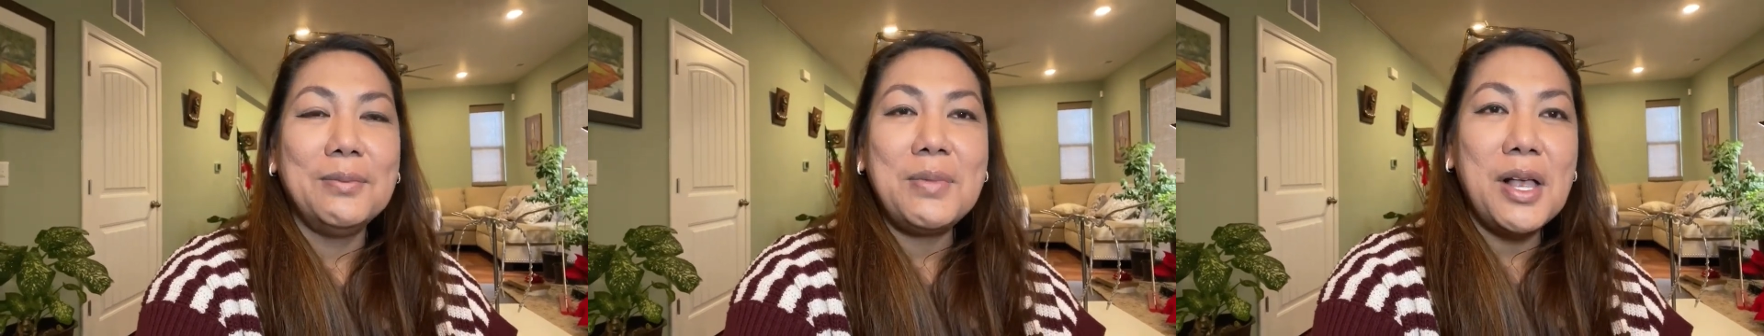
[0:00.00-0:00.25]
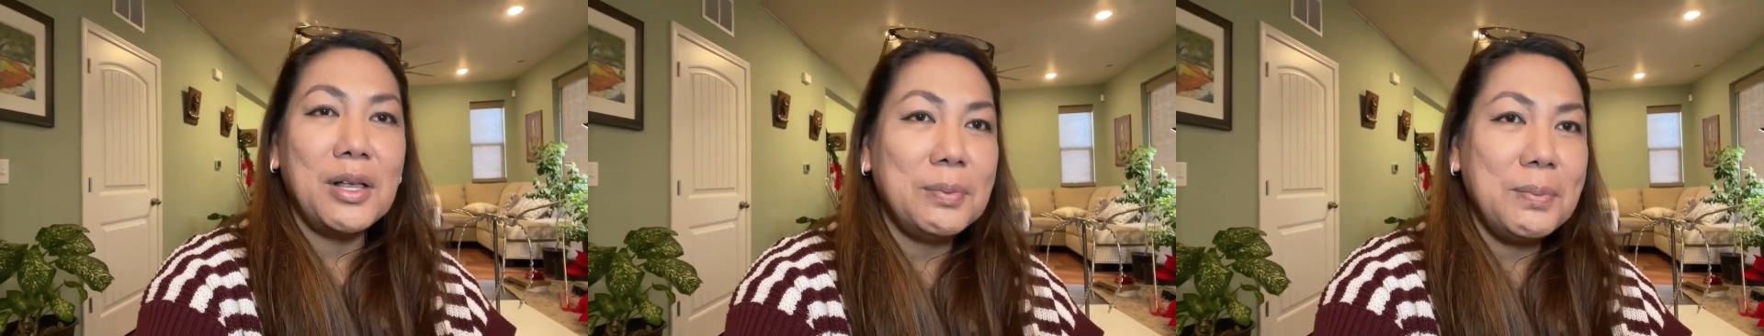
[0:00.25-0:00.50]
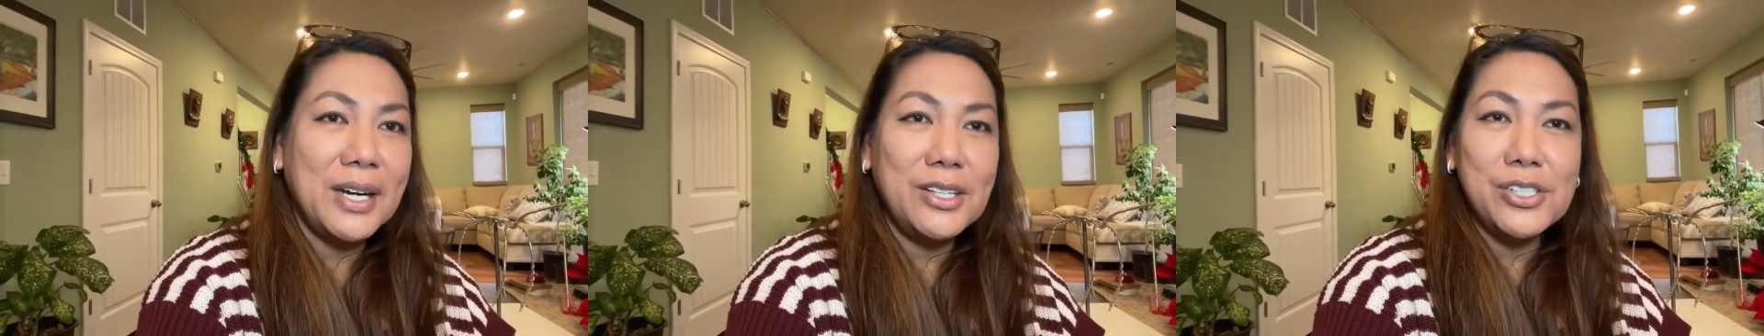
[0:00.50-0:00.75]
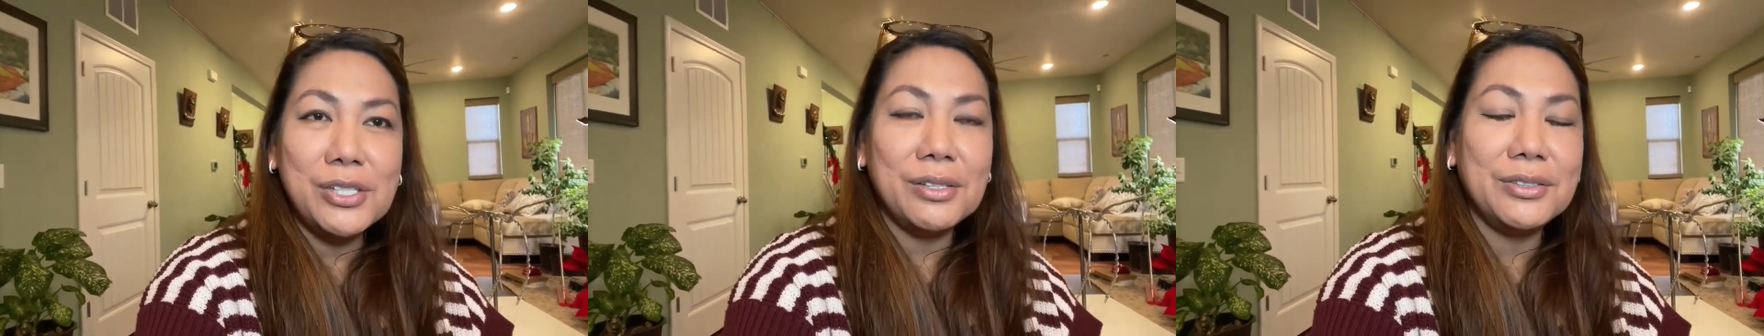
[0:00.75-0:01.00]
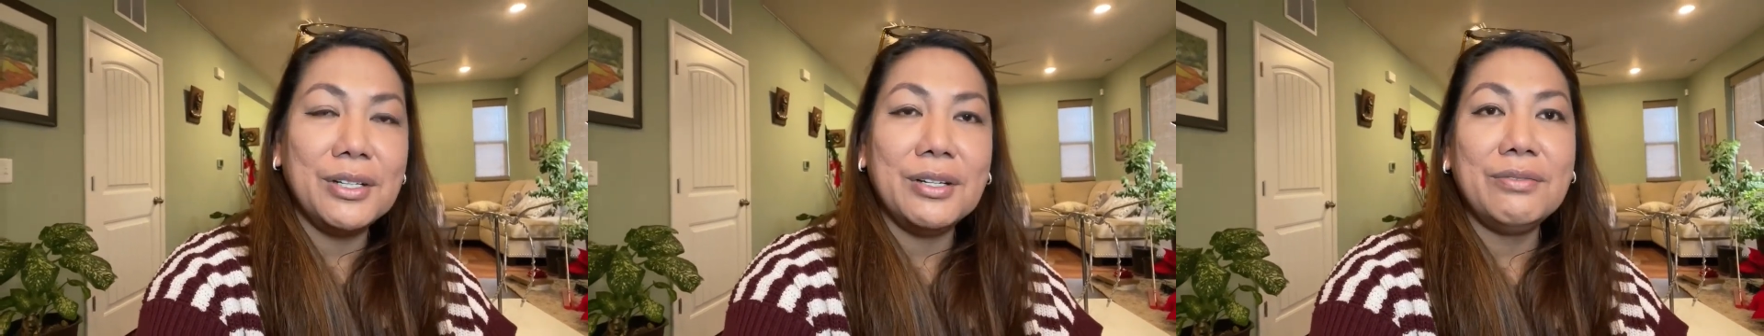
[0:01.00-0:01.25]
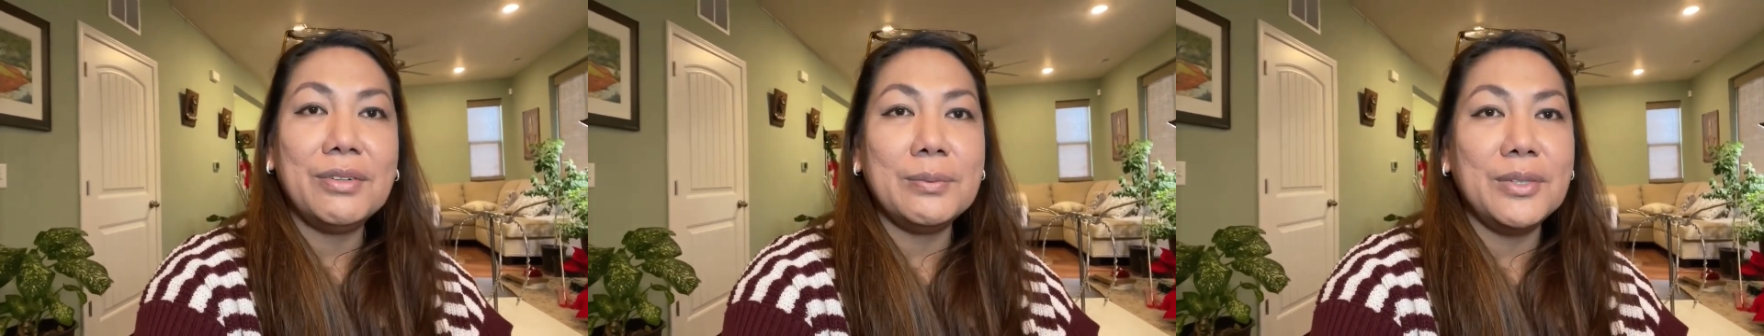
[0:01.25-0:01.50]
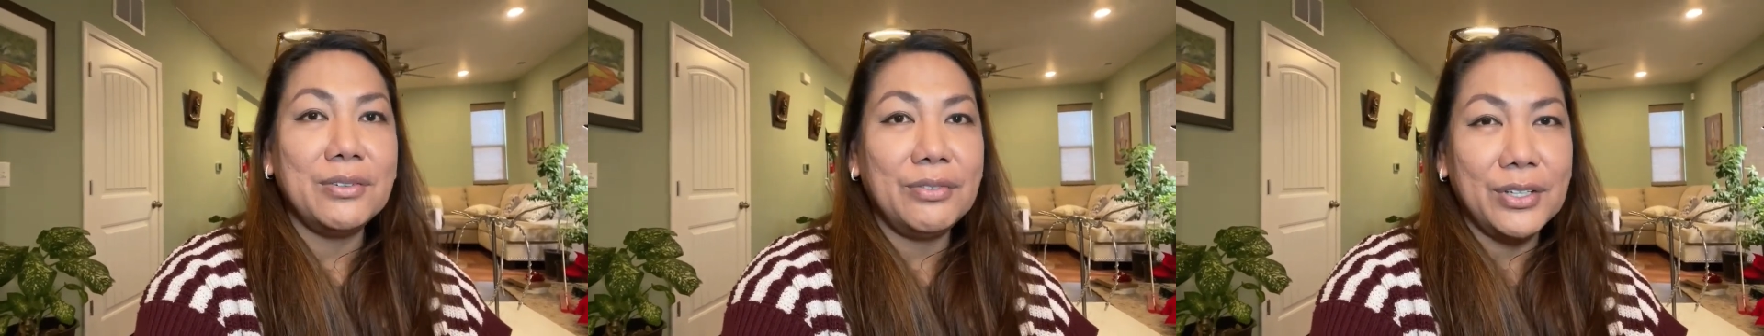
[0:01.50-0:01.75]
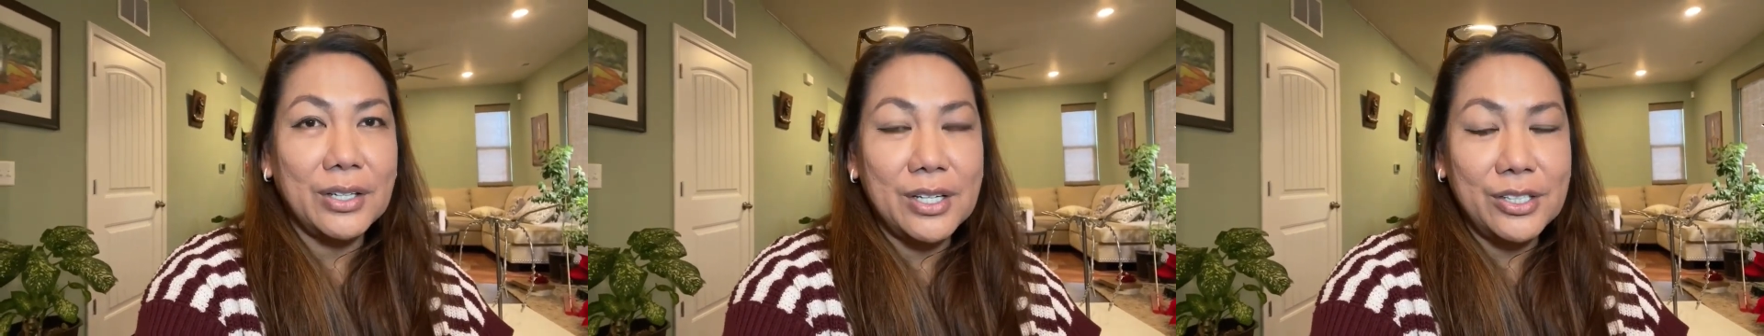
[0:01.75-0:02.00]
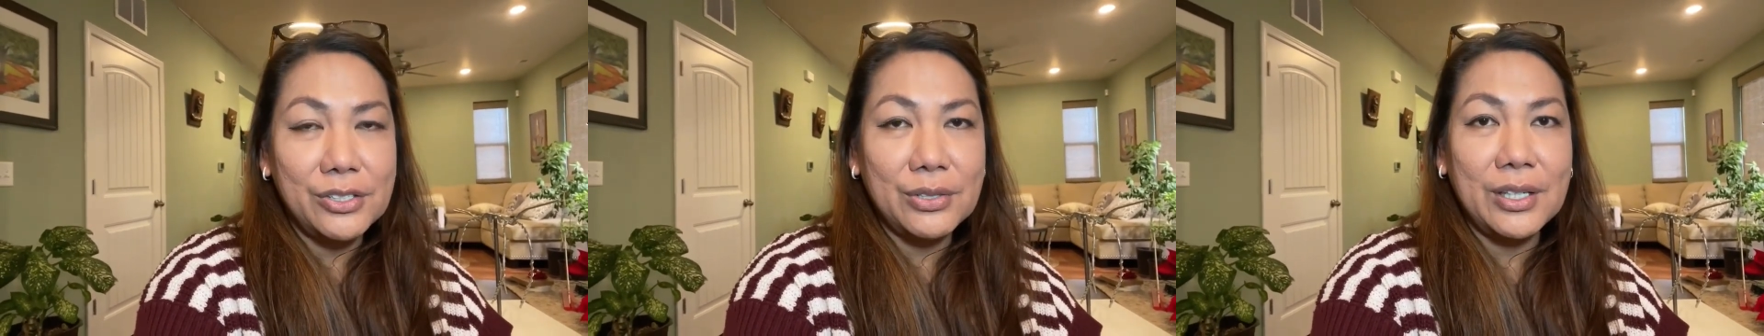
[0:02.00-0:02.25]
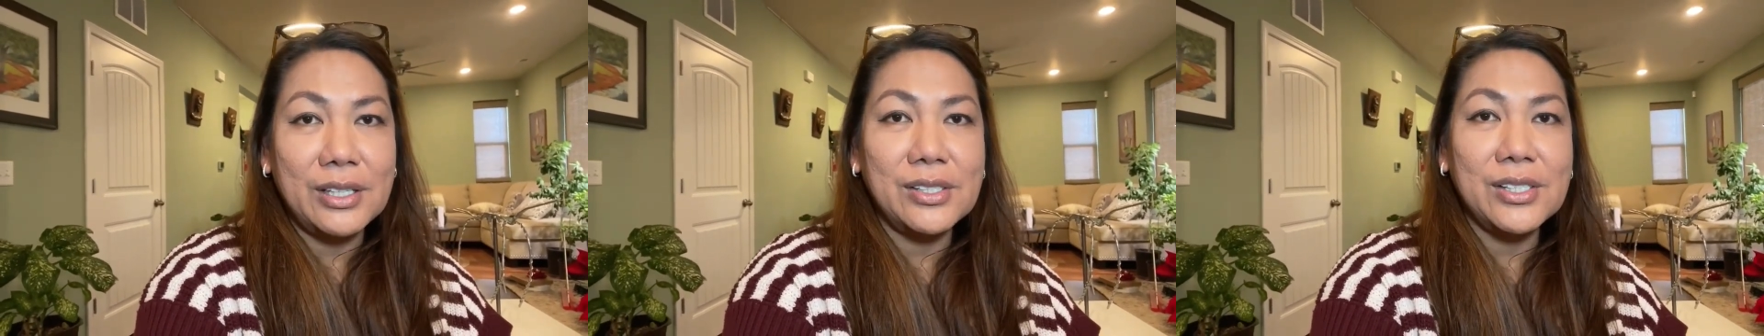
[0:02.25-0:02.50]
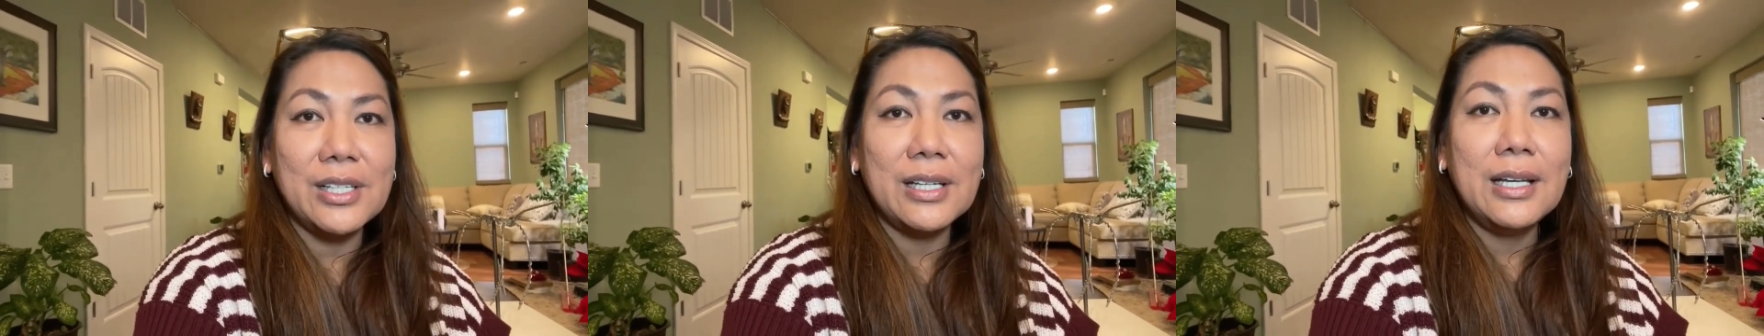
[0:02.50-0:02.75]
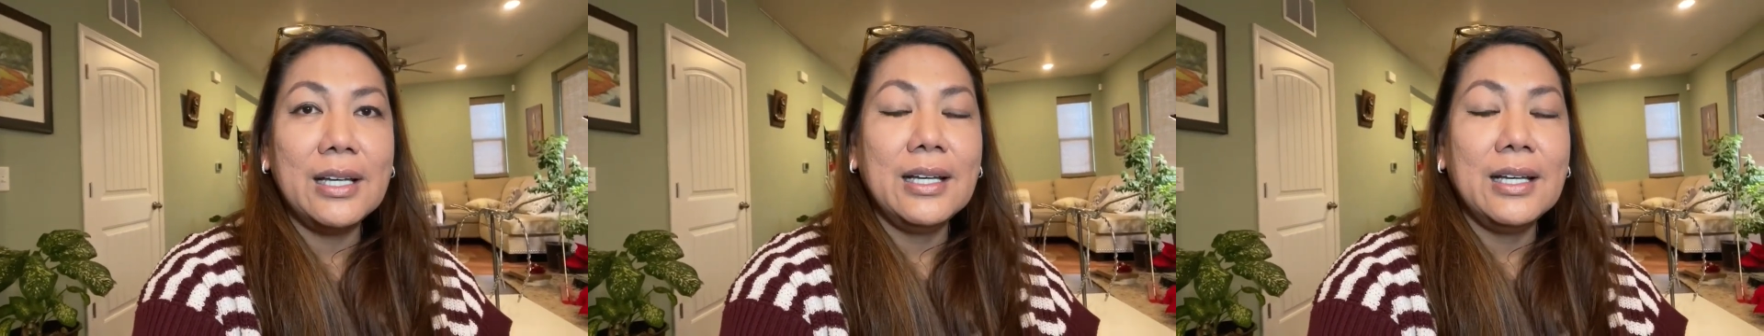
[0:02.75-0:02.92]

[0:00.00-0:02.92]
help many children from different countries,